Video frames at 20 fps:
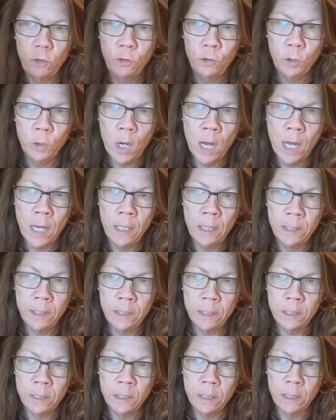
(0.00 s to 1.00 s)

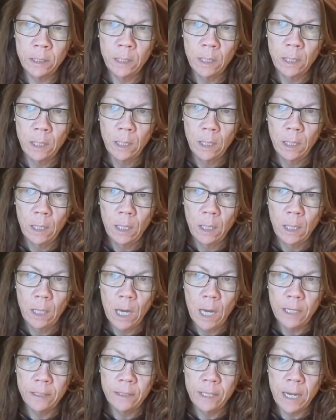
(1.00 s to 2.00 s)
trust
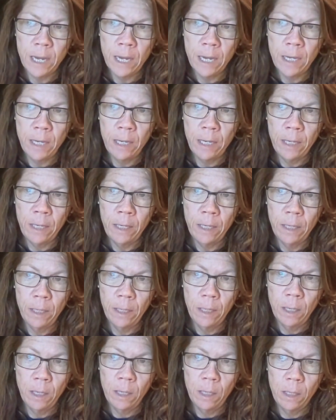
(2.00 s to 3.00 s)
as a
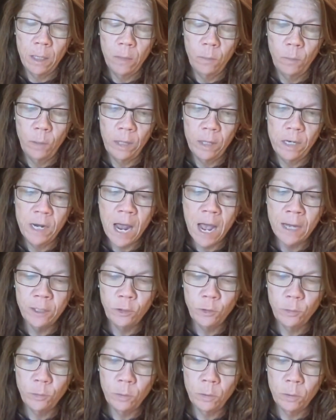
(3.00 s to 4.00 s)
with
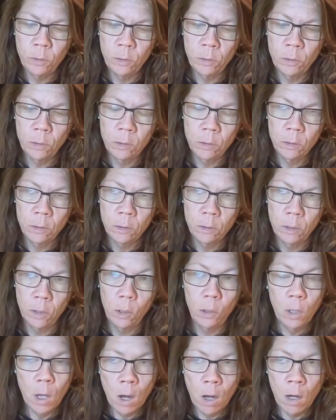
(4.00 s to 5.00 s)
natural
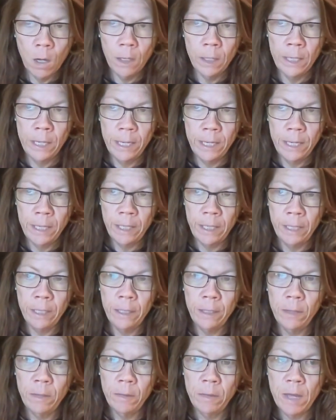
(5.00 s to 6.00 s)
law in
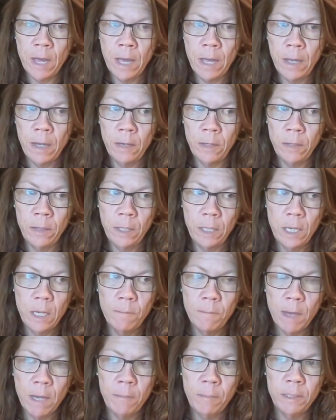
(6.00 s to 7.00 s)
it, then
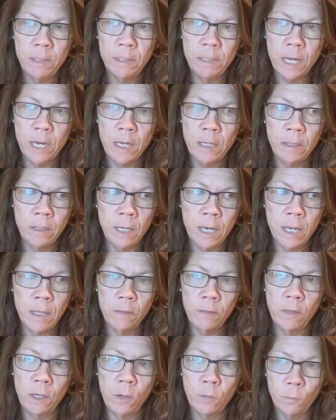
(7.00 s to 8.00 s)
he may be saying
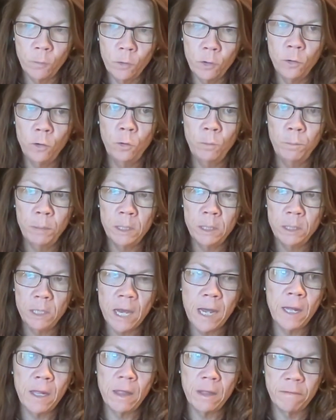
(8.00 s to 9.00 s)
that the group is
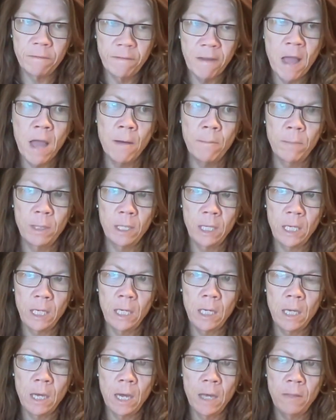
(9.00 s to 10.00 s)
like the
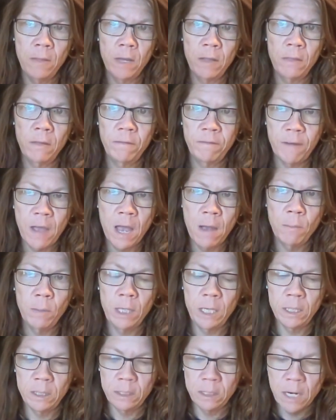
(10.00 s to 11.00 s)
family, and then the
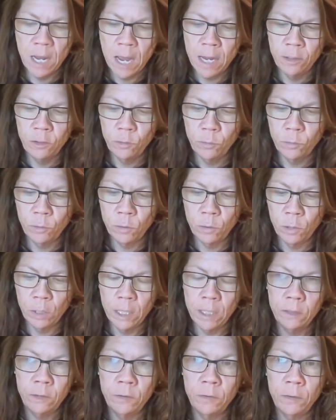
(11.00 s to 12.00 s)
family is
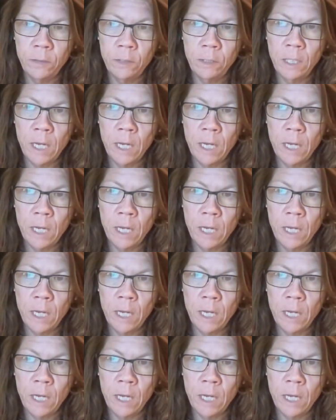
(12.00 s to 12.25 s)
natural, and